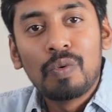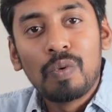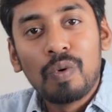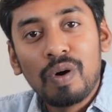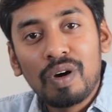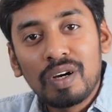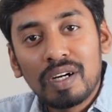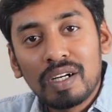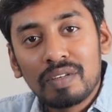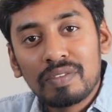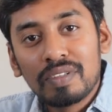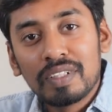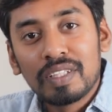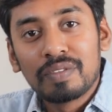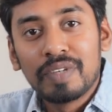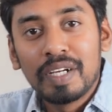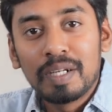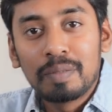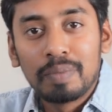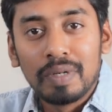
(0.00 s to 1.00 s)
worked with
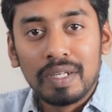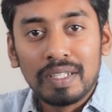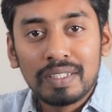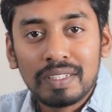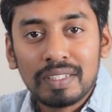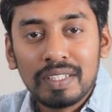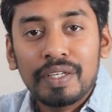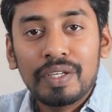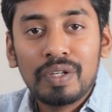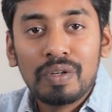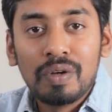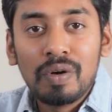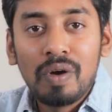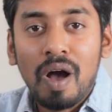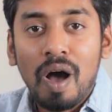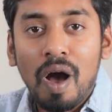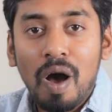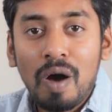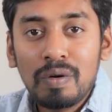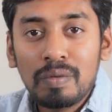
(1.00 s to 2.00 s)
WordPress, you know
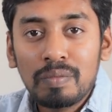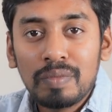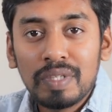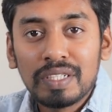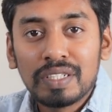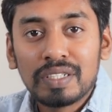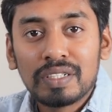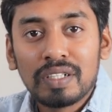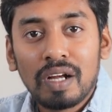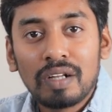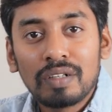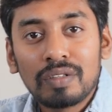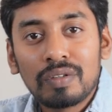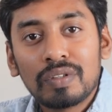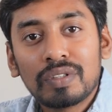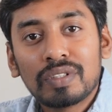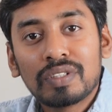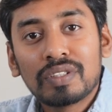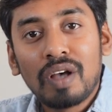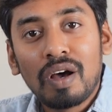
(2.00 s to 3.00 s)
how much
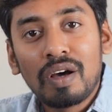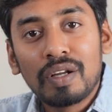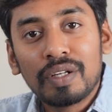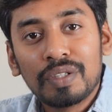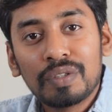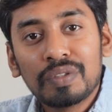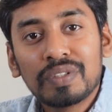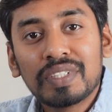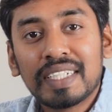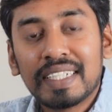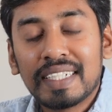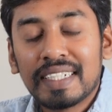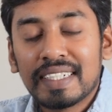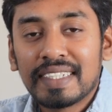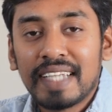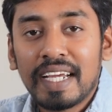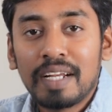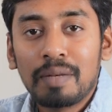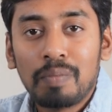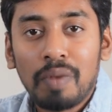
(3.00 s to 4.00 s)
shortcodes are used
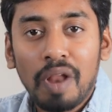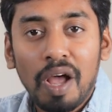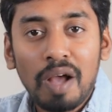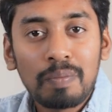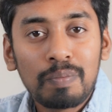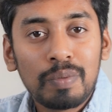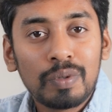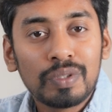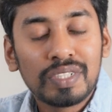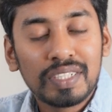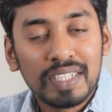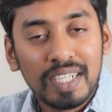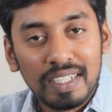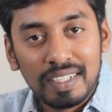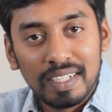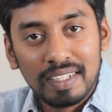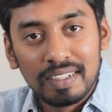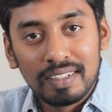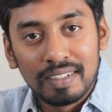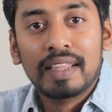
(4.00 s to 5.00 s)
inside blog post
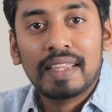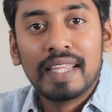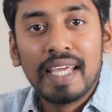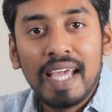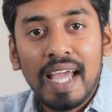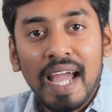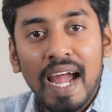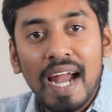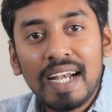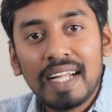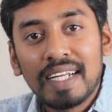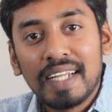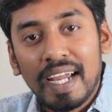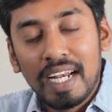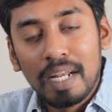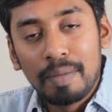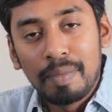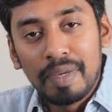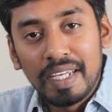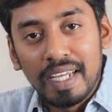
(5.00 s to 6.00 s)
content. They add
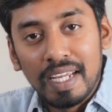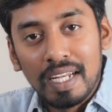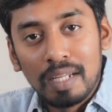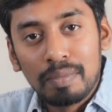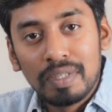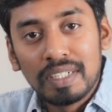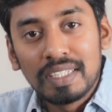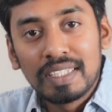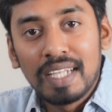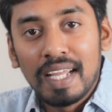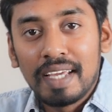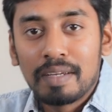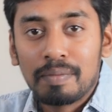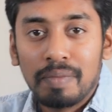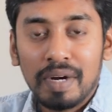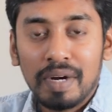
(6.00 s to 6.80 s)
dynamic elements like